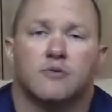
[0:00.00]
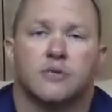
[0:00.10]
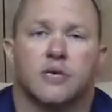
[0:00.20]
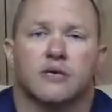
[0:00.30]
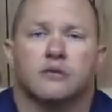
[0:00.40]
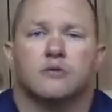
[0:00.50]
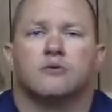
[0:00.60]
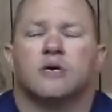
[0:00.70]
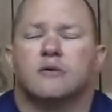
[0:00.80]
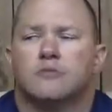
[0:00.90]
I wish I could
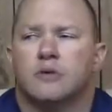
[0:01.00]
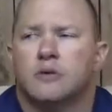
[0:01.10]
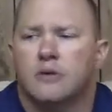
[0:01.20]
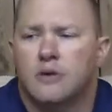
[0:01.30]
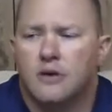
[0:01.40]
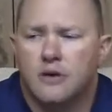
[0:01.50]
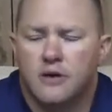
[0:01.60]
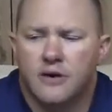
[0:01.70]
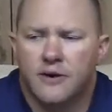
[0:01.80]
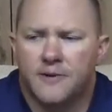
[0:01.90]
do that, but
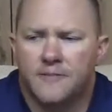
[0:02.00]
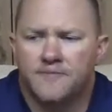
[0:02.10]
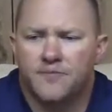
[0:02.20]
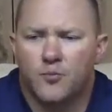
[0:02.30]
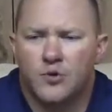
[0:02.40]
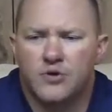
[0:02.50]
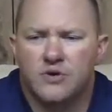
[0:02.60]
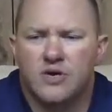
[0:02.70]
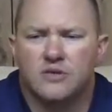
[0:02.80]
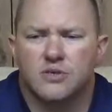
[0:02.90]
Um, when
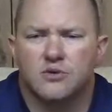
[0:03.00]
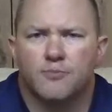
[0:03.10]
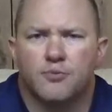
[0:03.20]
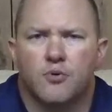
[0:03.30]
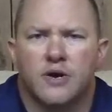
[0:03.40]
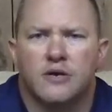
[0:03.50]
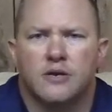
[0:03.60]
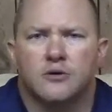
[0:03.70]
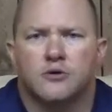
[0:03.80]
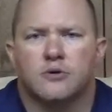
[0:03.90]
you get to a
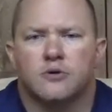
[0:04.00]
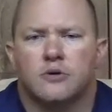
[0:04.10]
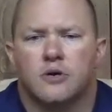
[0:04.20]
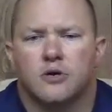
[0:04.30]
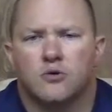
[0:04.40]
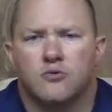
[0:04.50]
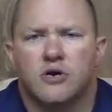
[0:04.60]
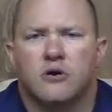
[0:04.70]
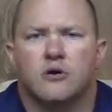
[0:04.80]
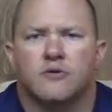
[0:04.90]
point in your
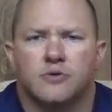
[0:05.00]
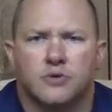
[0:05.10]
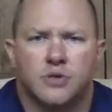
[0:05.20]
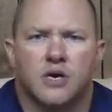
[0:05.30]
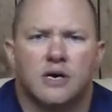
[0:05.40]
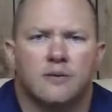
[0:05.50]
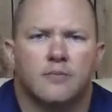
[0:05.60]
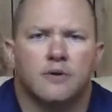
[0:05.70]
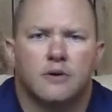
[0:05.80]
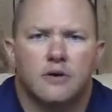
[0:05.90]
career or your job
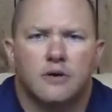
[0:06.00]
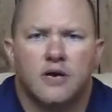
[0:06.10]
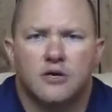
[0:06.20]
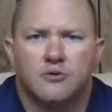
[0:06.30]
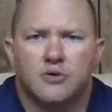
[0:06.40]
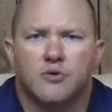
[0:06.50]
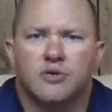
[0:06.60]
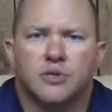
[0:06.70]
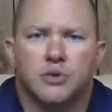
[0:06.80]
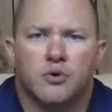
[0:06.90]
and you
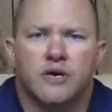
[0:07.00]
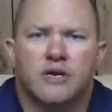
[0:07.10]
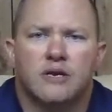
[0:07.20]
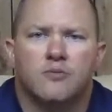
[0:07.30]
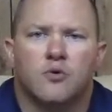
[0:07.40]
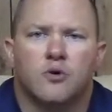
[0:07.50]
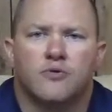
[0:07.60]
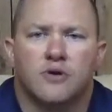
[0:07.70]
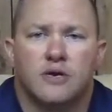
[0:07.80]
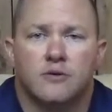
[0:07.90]
don't enjoy it anymore,
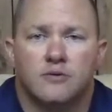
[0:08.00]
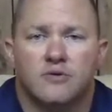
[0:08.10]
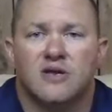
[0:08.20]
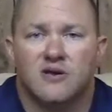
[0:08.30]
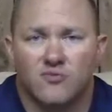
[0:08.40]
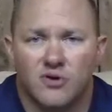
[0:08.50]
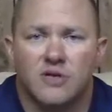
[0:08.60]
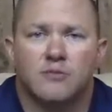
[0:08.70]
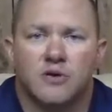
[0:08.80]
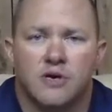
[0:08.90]
then it, then it
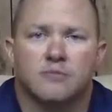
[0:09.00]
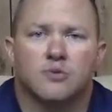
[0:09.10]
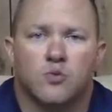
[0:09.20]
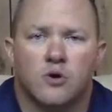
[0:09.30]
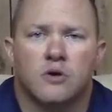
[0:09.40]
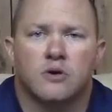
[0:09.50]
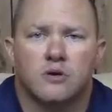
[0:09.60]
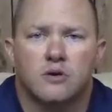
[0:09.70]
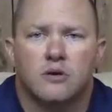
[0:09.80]
really becomes work.